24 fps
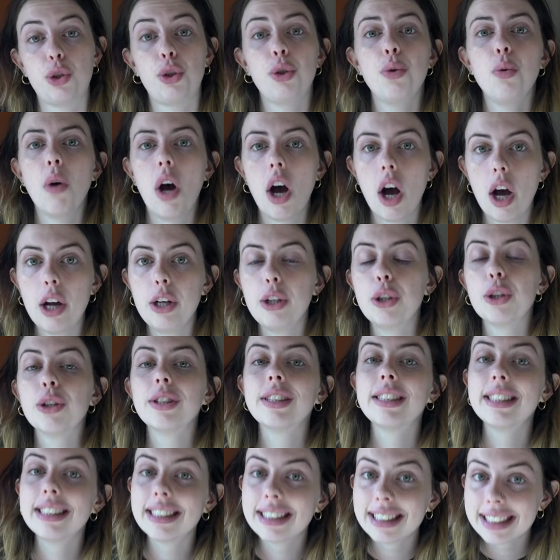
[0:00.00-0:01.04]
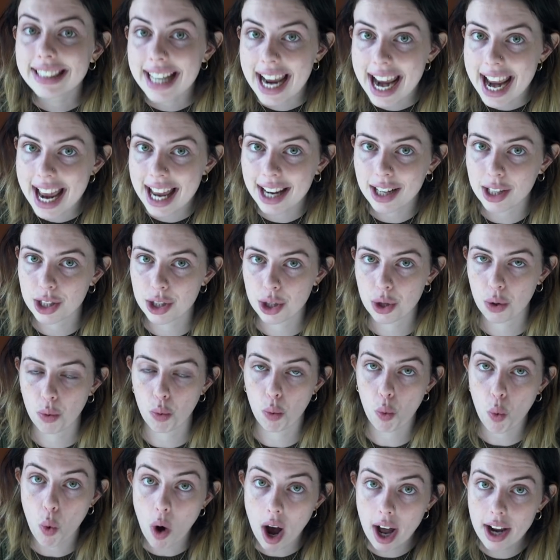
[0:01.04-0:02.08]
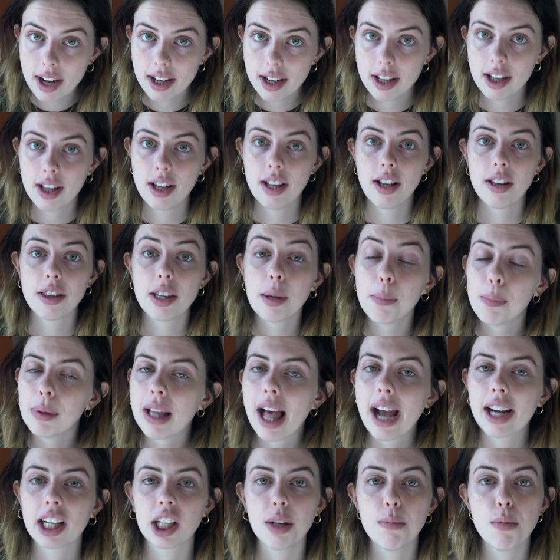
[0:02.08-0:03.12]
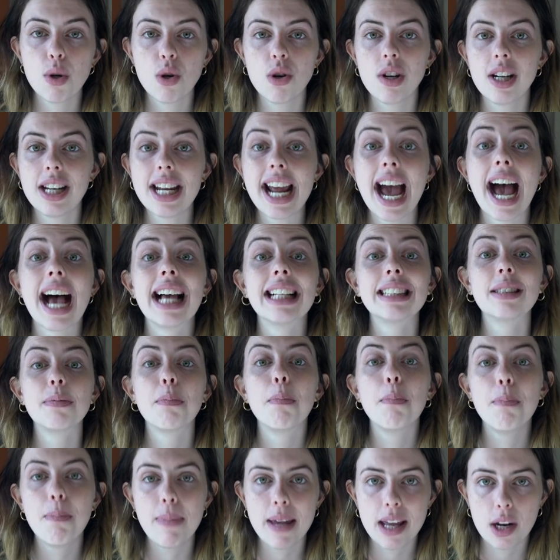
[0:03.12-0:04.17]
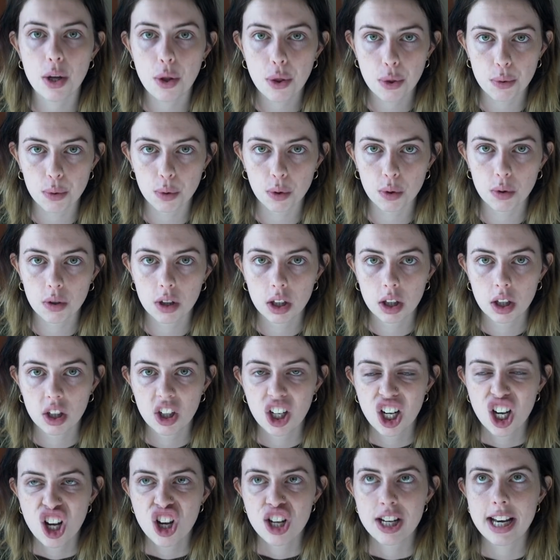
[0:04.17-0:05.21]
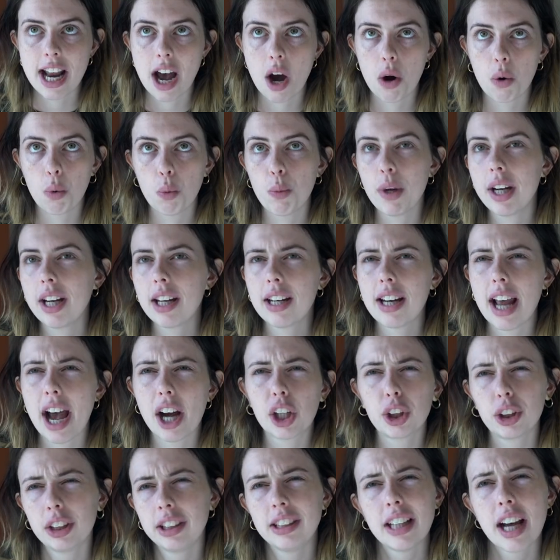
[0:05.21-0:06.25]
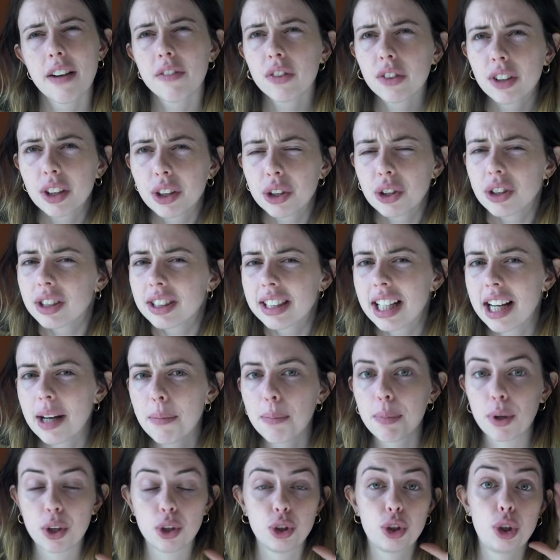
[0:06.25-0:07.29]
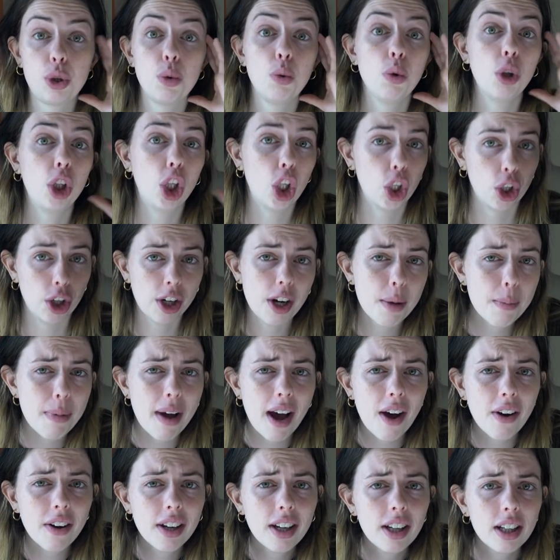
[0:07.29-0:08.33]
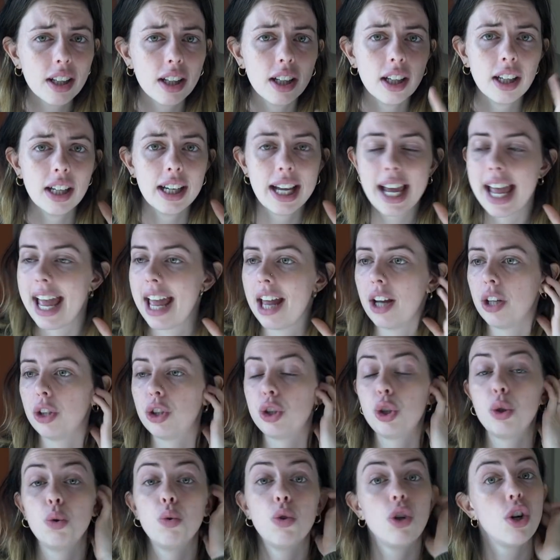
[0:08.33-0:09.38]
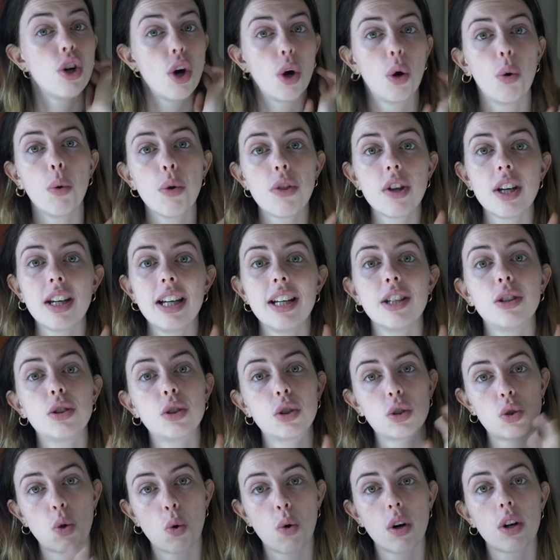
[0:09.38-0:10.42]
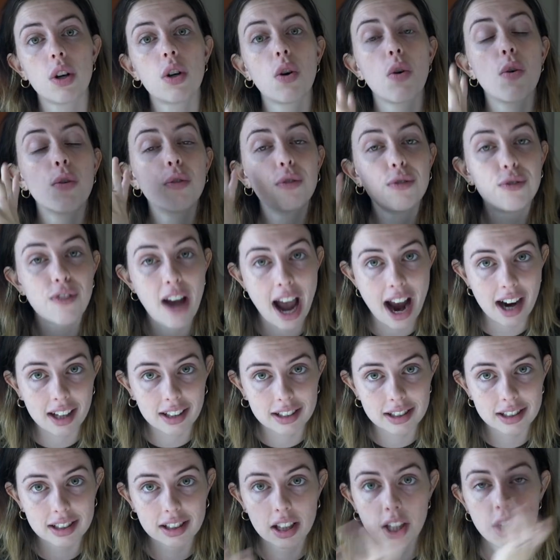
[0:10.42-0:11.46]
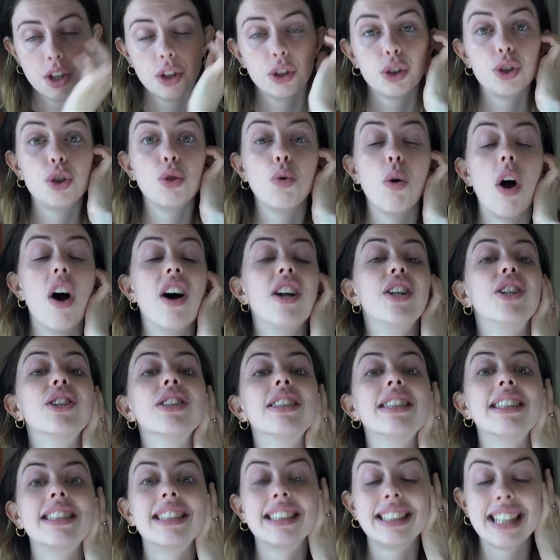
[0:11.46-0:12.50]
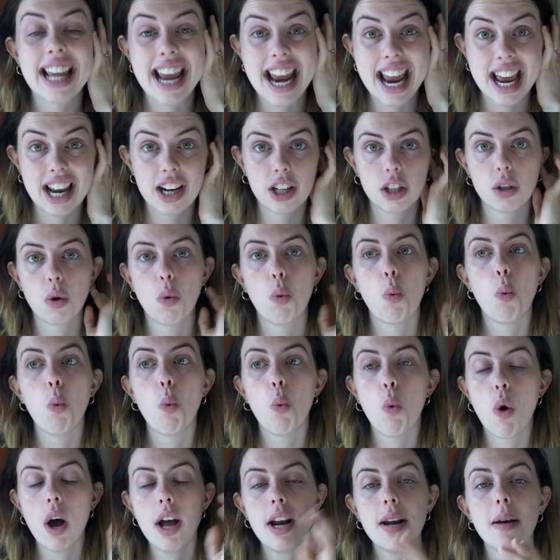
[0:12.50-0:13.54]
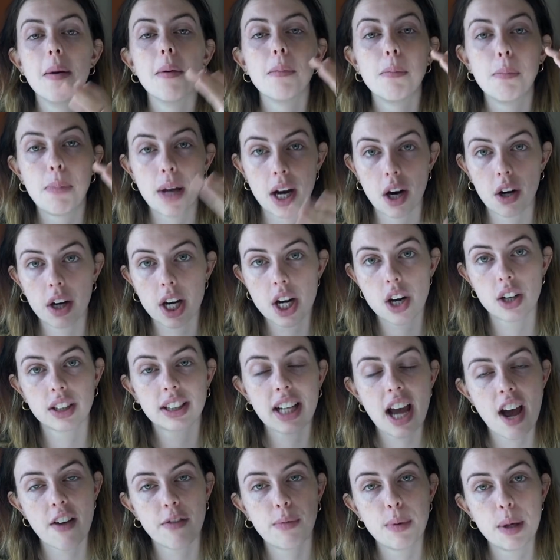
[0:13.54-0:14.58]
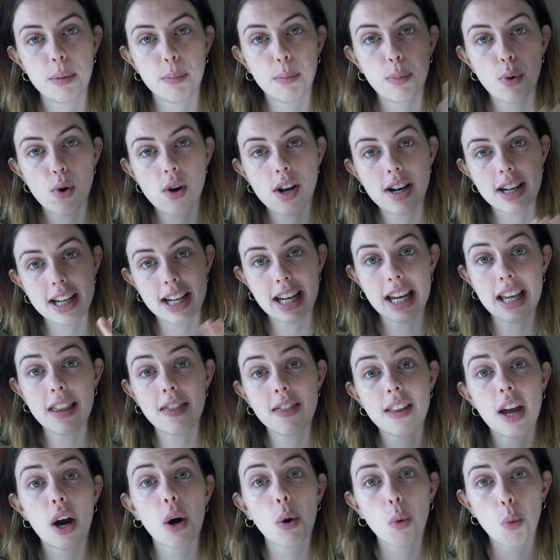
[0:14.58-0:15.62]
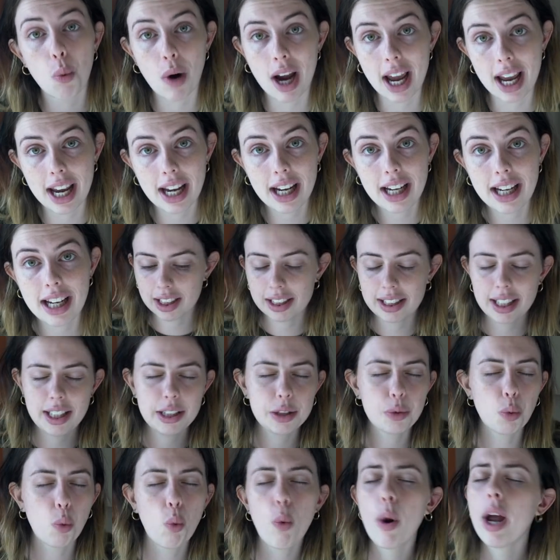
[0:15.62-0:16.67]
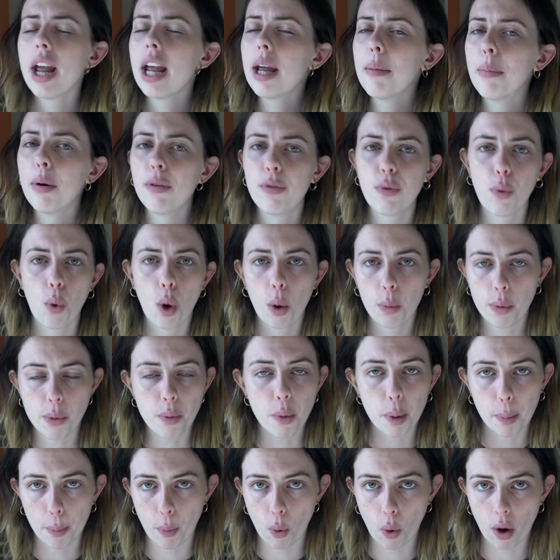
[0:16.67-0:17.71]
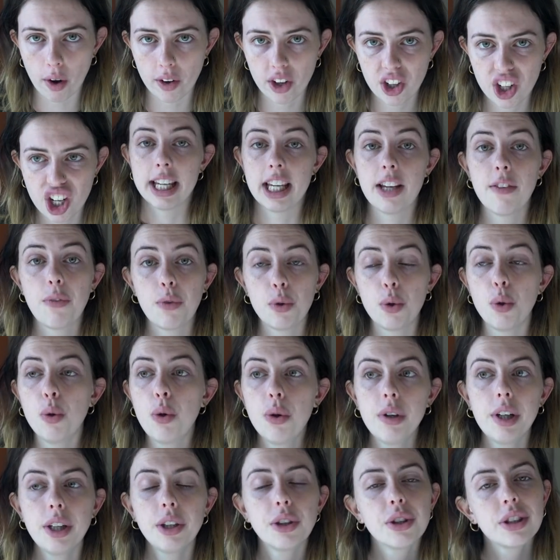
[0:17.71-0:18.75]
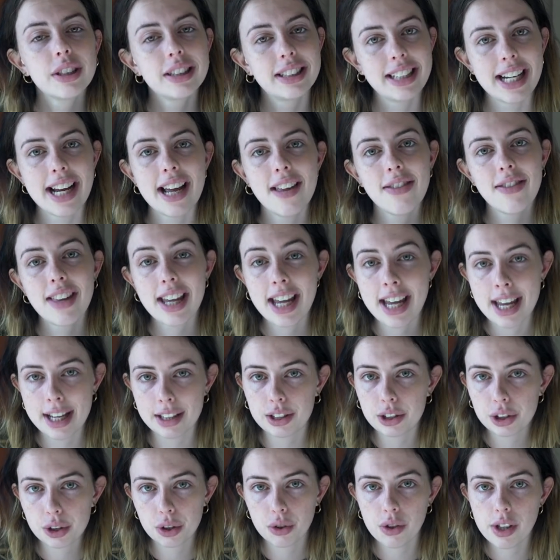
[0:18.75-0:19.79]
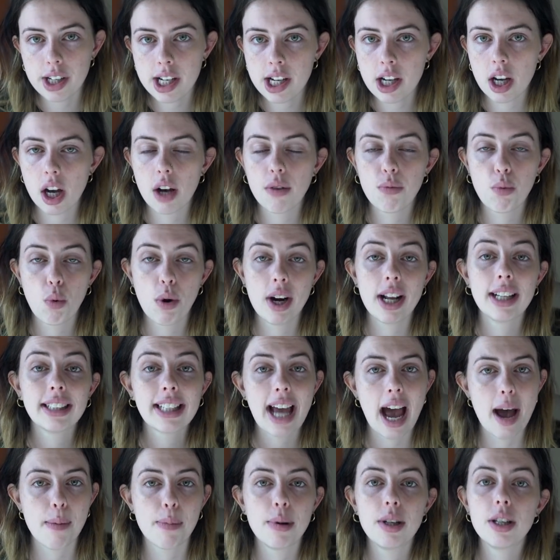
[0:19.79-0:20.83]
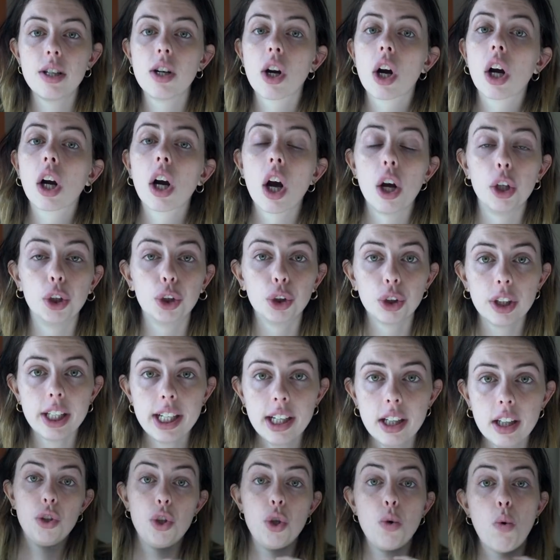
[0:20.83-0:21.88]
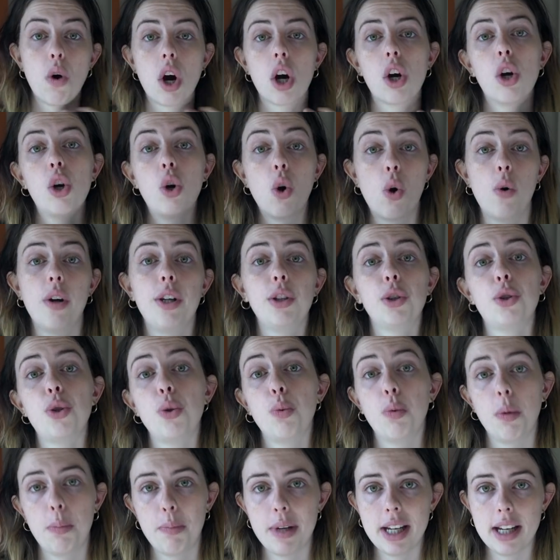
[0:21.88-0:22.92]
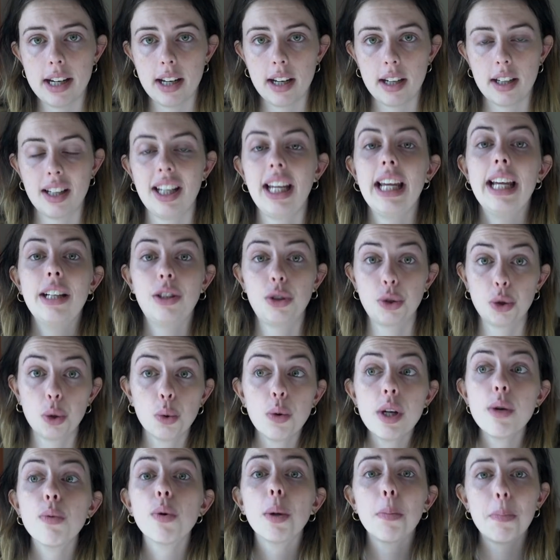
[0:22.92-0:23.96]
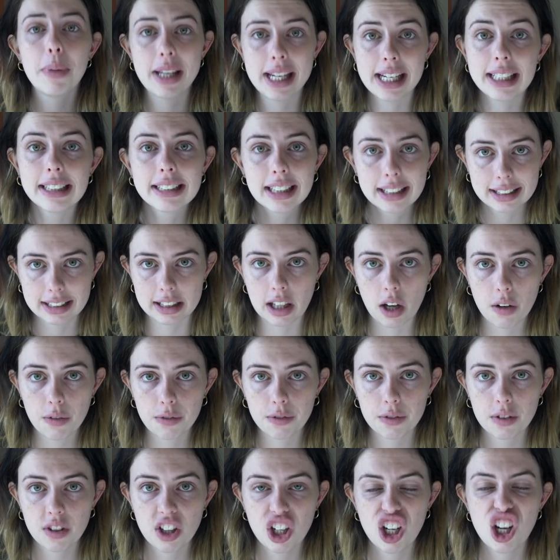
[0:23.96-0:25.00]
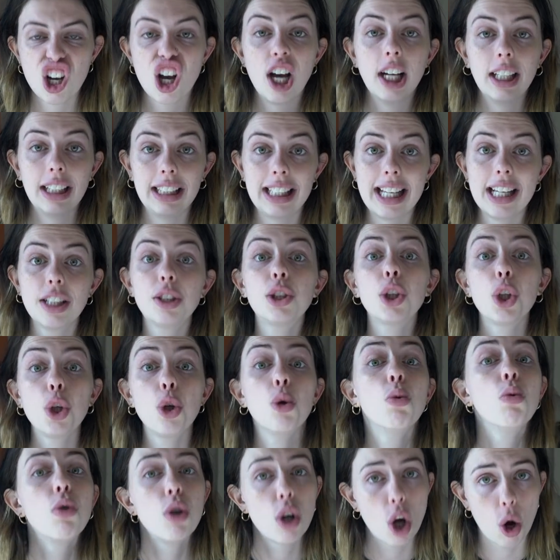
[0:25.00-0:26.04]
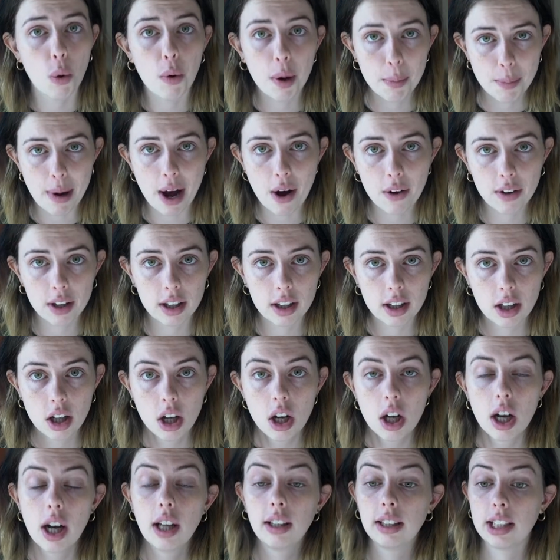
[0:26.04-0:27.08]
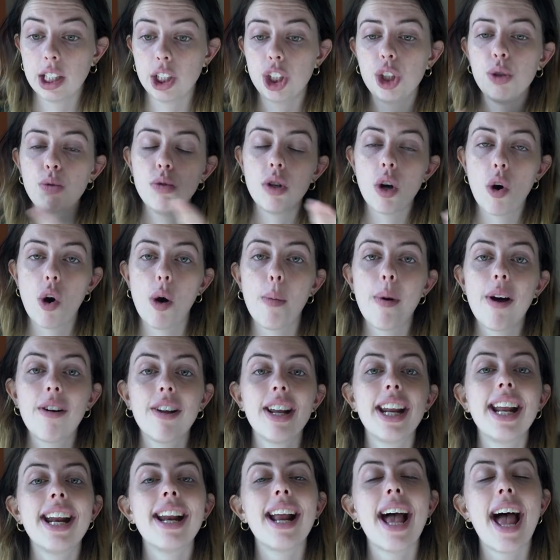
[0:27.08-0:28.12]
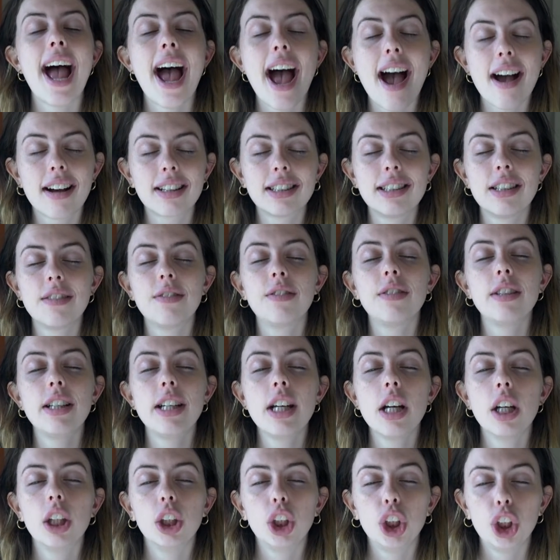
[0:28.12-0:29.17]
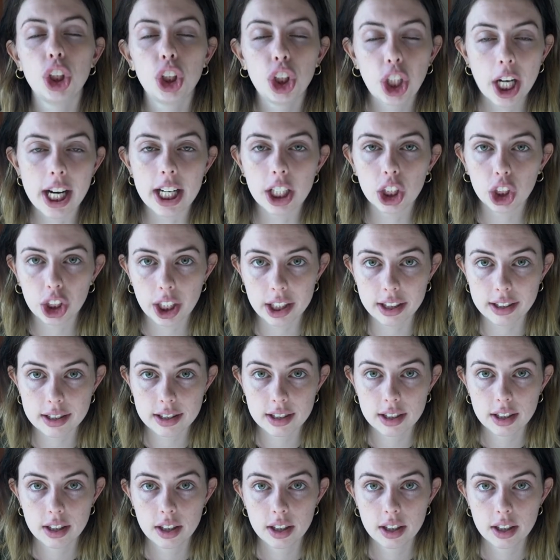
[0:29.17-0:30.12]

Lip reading: to understand what the Black community has been through. Now, we can actually never understand, but to learn about it and to know the historical facts, to understand what barriers have been put in their way since way before we were born. If you don't understand the history of what has happened in our country, you are going to repeat it. History repeats itself unless you know about it, and actively change it.